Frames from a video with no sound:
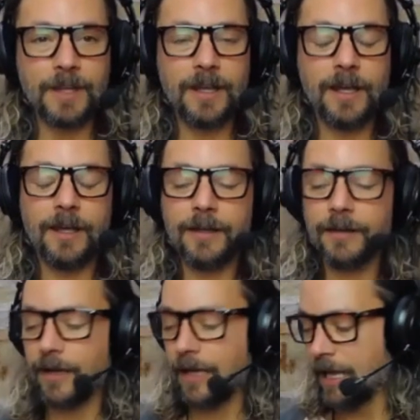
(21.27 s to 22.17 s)

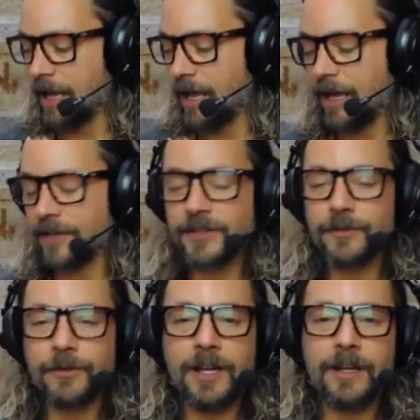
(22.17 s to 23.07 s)
And as I
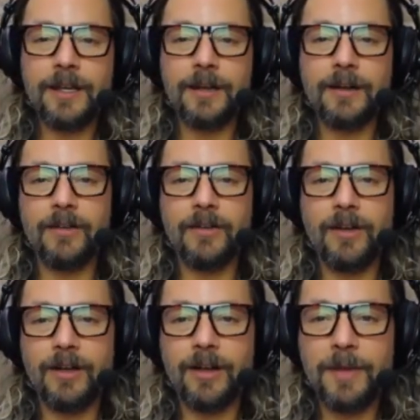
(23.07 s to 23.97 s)
read it,
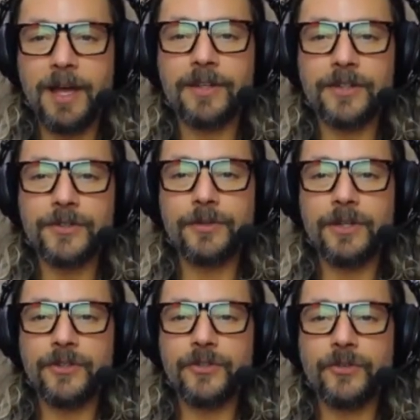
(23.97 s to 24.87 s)
I'm having this
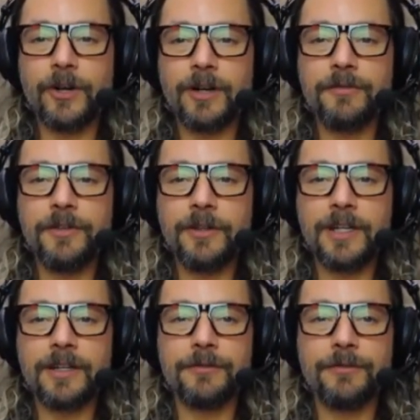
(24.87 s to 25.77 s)
really strong
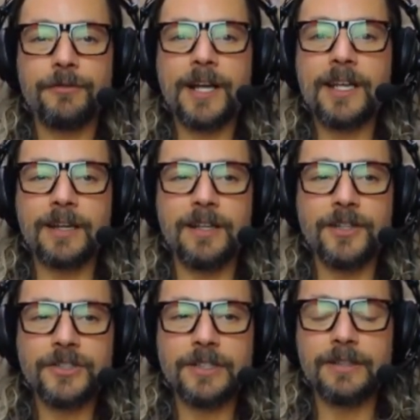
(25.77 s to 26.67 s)
feeling of
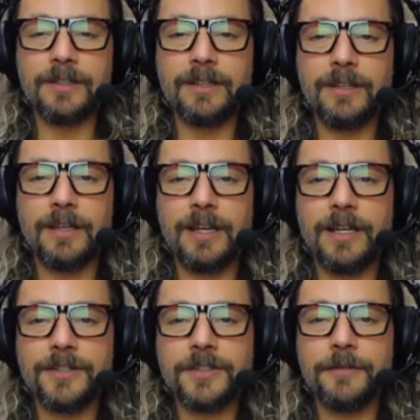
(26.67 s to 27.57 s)
recognition,
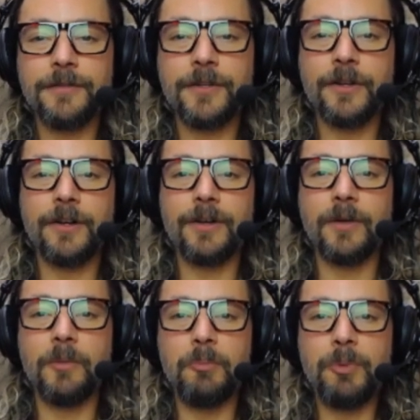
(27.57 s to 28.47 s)
as if you're
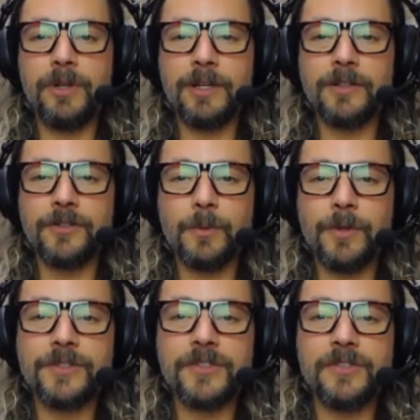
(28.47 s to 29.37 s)
putting into
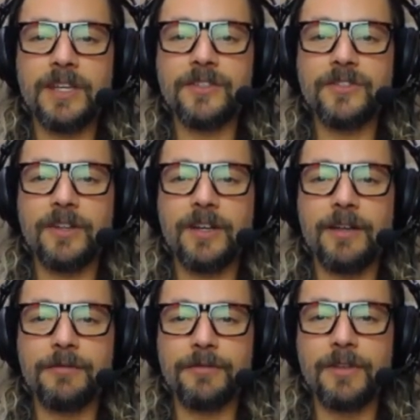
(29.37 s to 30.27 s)
words things that
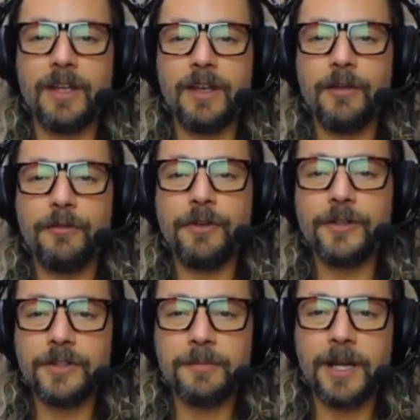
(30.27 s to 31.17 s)
I've
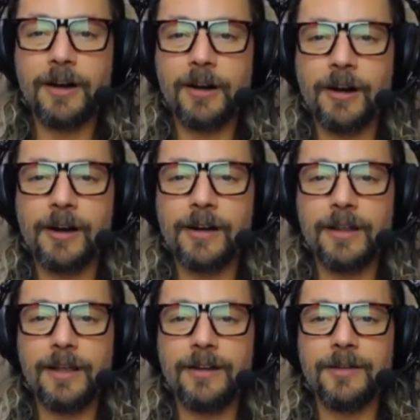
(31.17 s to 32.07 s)
felt in my heart
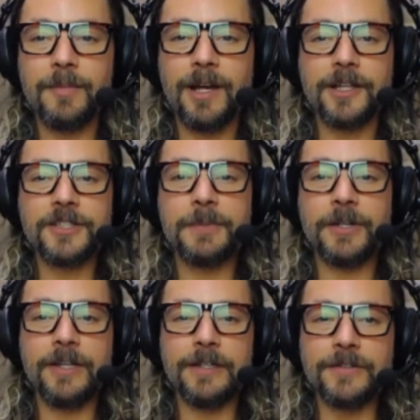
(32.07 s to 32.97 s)
and in my
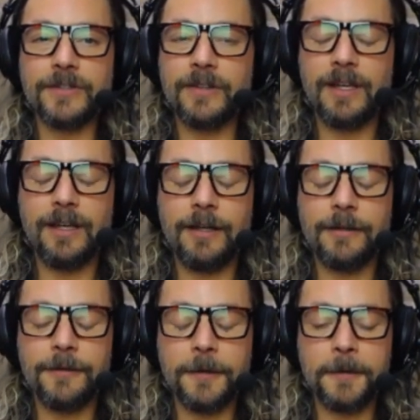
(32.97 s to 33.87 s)
experience.
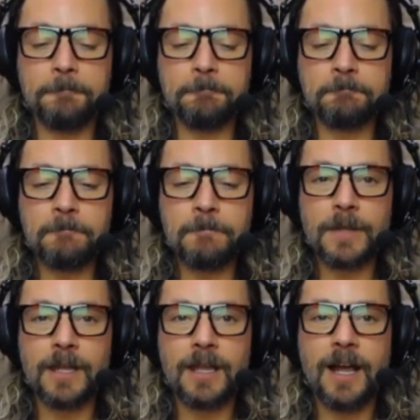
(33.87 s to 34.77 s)
And
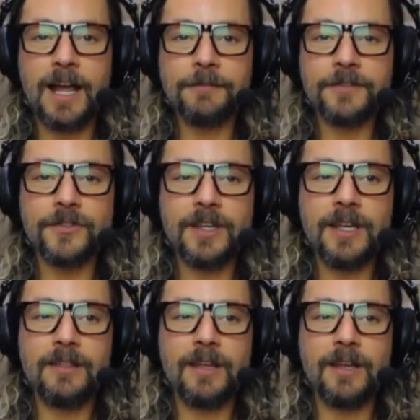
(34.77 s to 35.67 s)
I have to
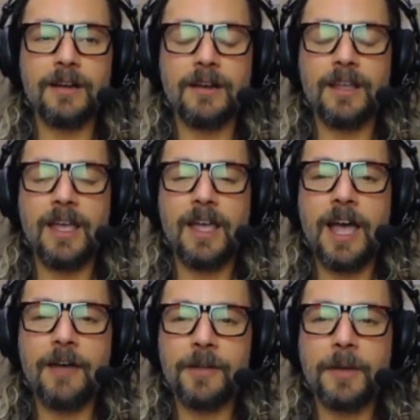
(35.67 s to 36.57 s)
say that
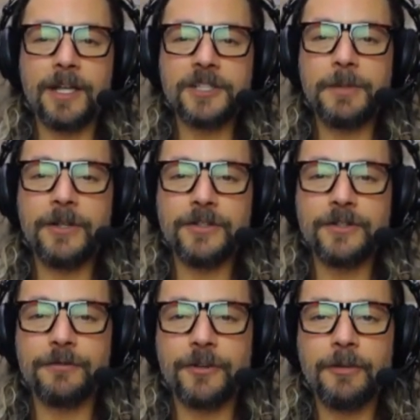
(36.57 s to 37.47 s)
having my experience
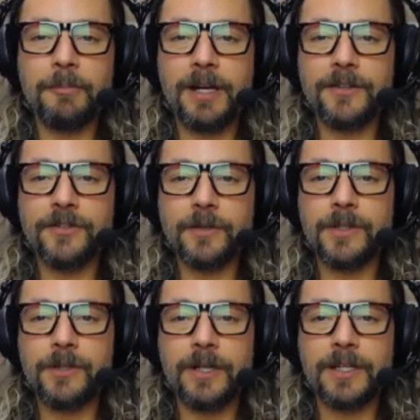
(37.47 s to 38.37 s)
affirmed by
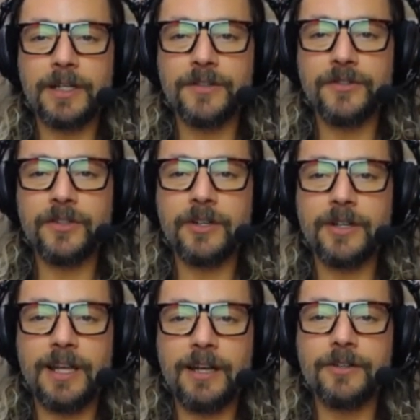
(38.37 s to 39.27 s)
someone who I consider
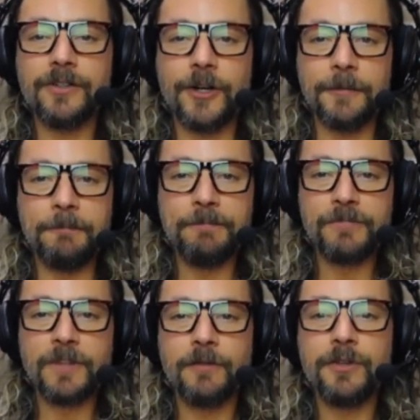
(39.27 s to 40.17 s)
an elder
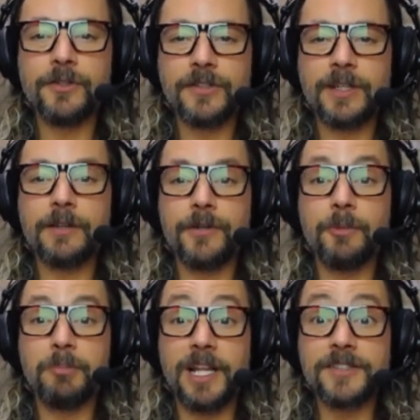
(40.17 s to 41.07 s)
feels like a
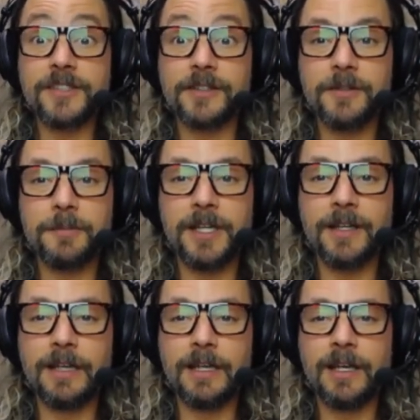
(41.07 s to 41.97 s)
real blessing to
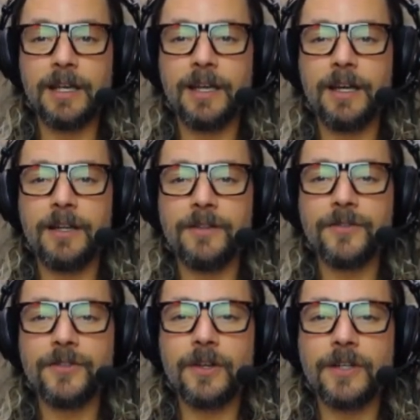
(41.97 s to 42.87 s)
me. And
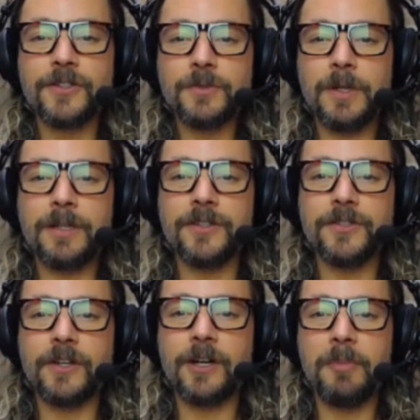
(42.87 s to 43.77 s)
so I just wanted to
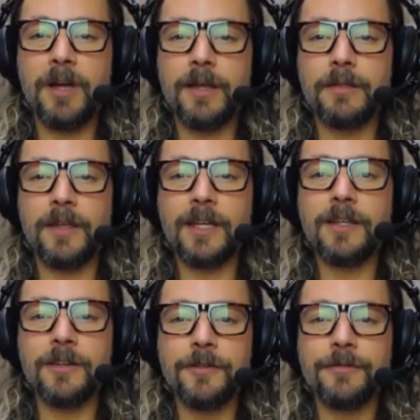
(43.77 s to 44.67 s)
start by
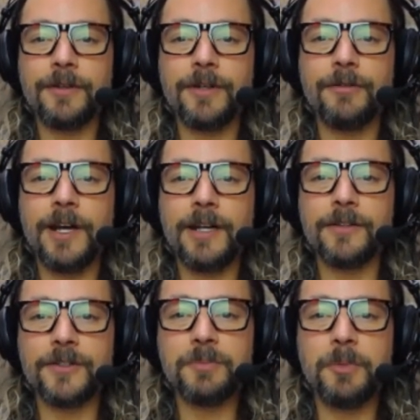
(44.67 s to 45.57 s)
thanking you for
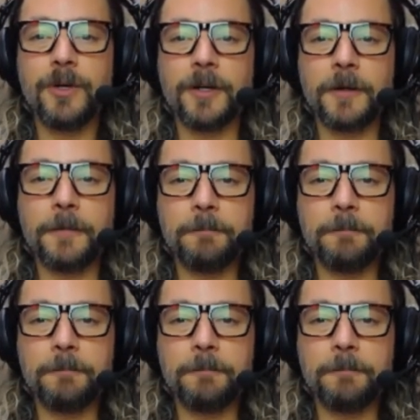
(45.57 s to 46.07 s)
writing this book.